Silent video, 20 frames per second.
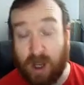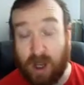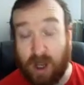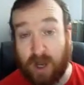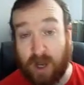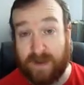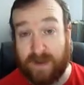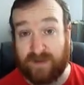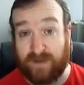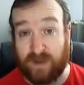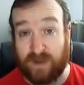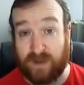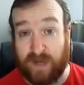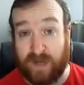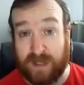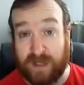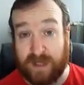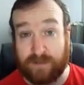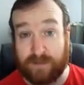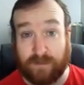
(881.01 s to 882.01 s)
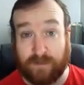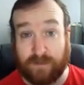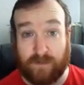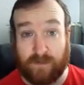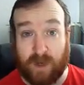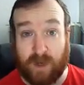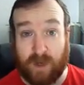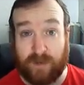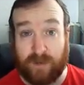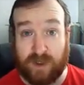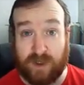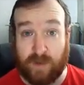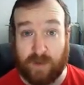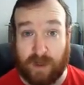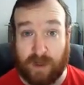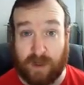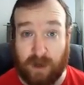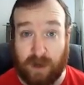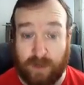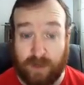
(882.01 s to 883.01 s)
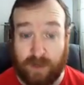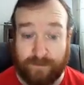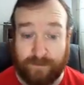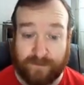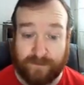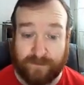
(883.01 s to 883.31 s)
I hope you have a good week. I hope you're doing well at home.